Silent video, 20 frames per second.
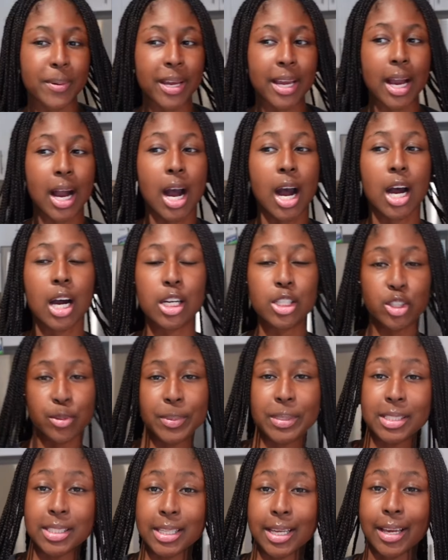being
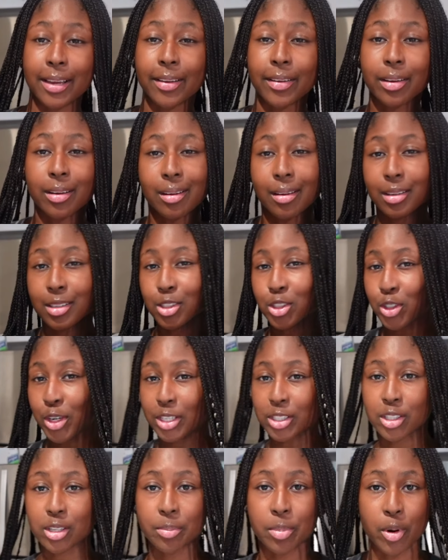100% straight
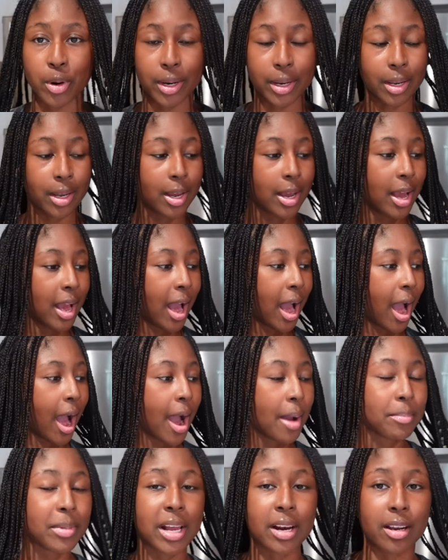to the point.
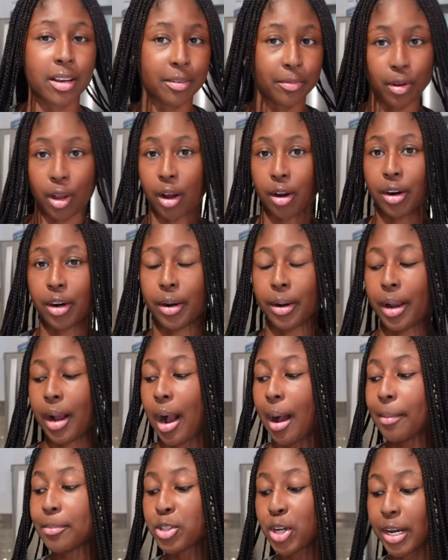I'm not a good vlogger.
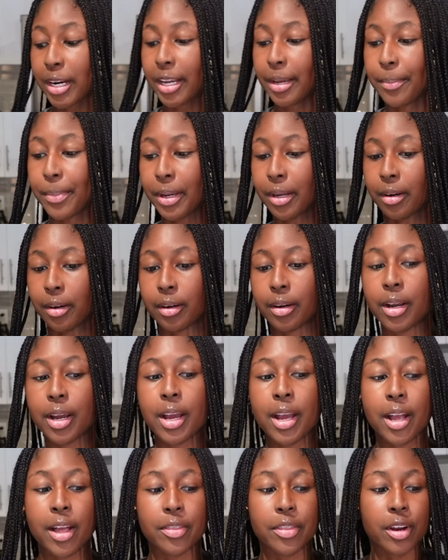I'm trying to get better.
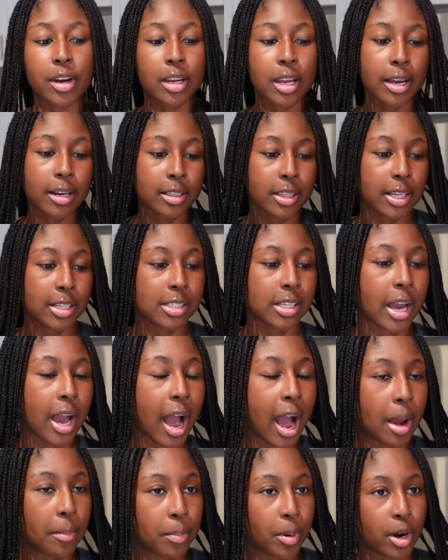There are a lot of things that
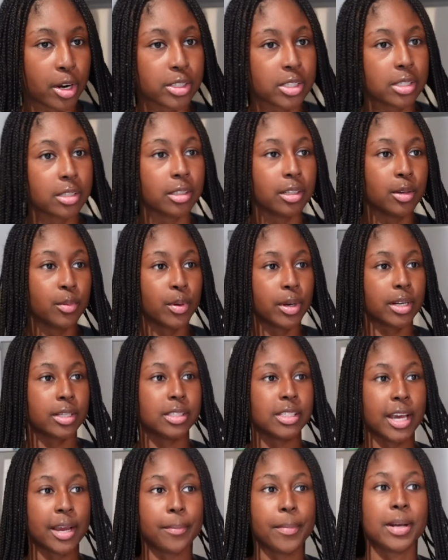I personally want to
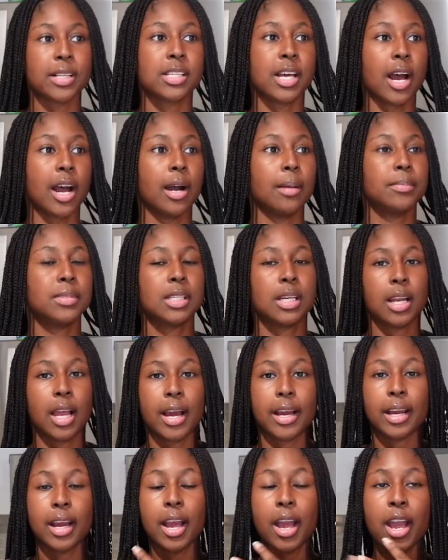take my time to
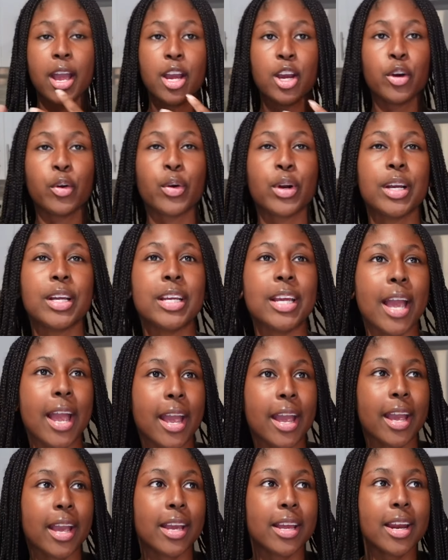like
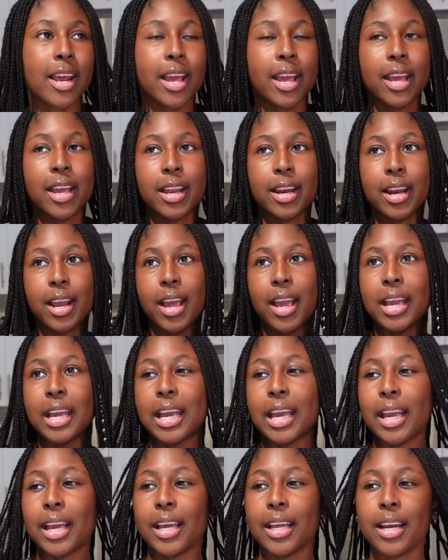create and
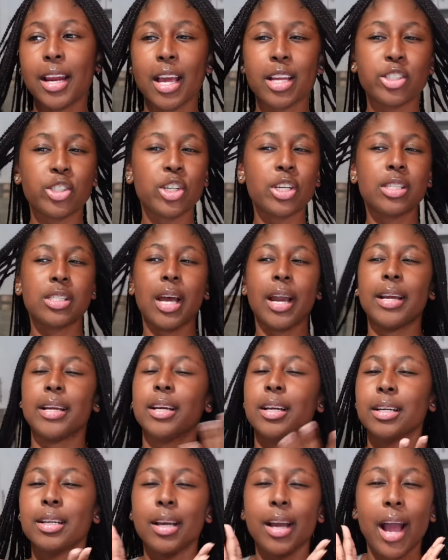and and just
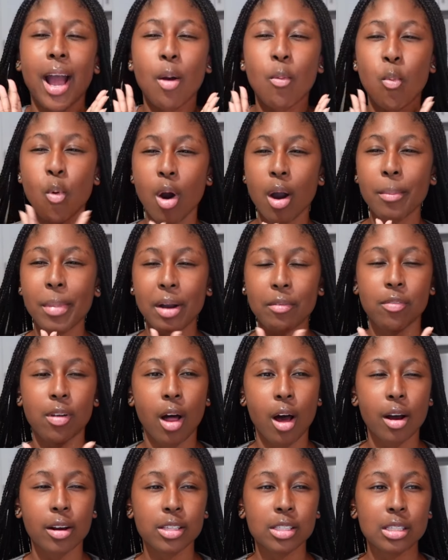like I want my
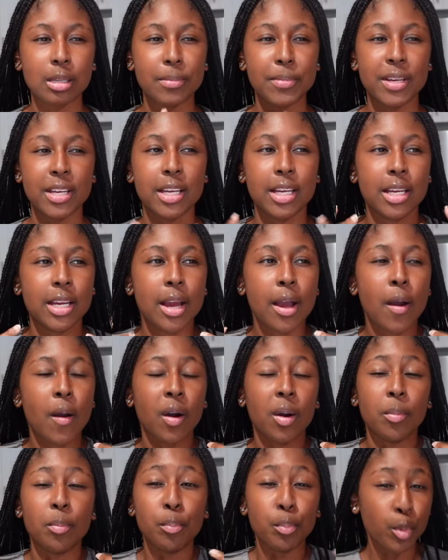vlogs to be
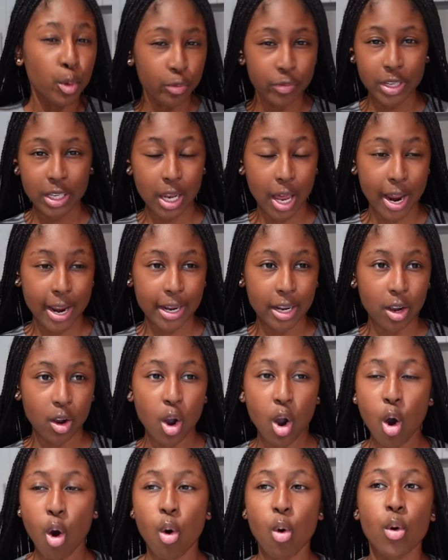movie like
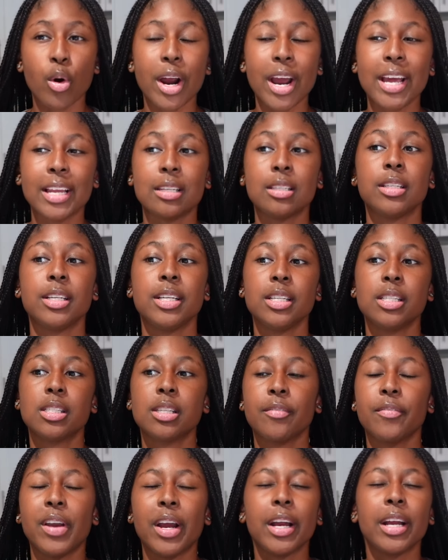or at
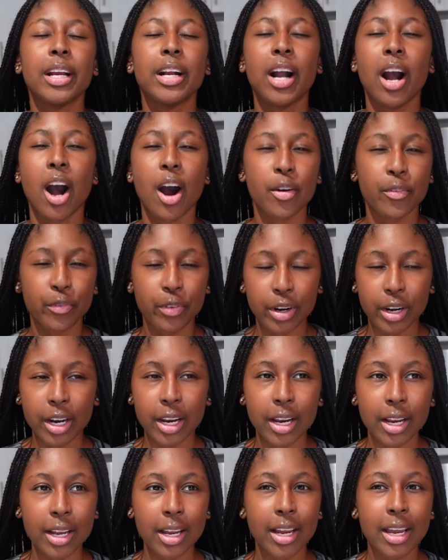least very
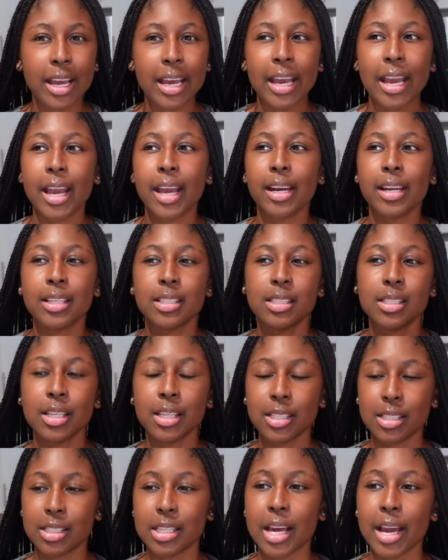comforting in a
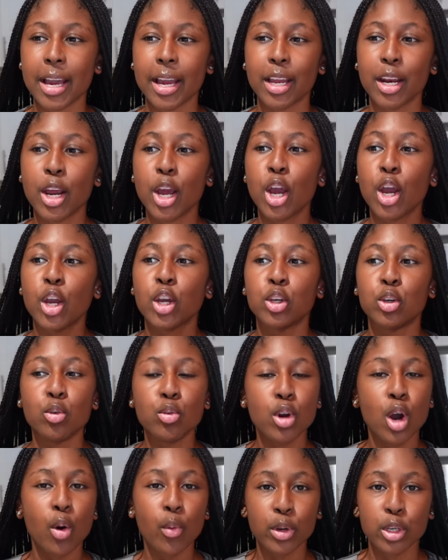sense that you
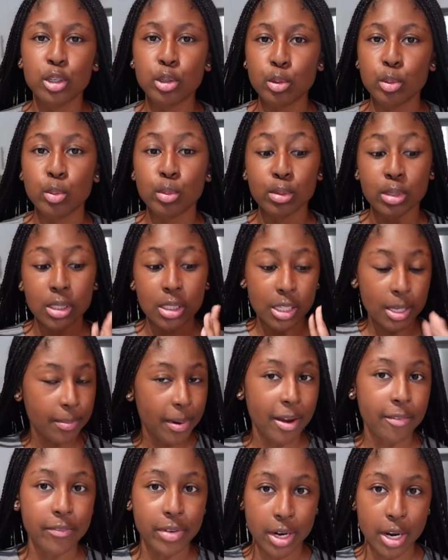know when you see
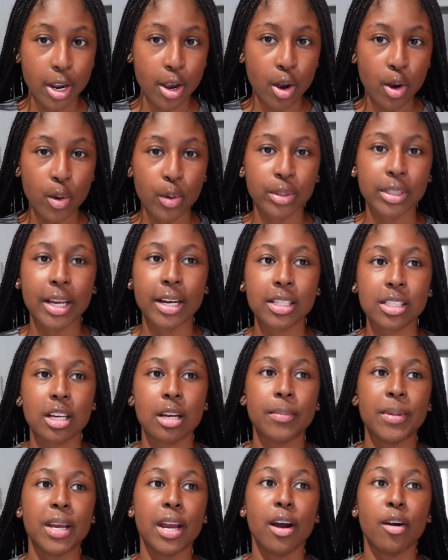my video that it's
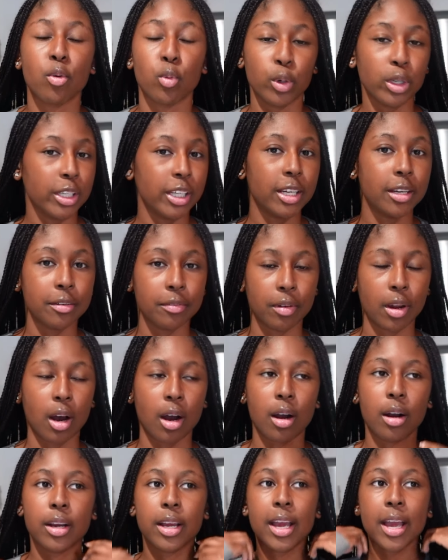going to be a really good
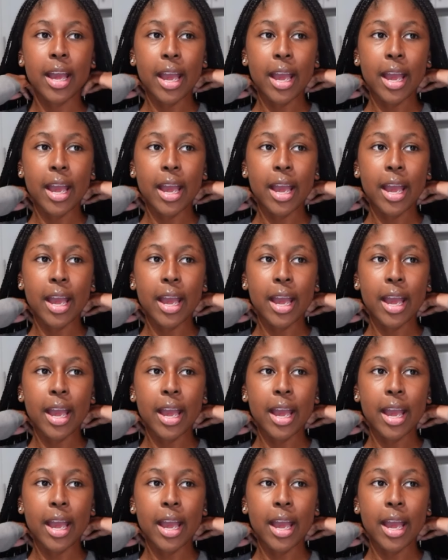vlog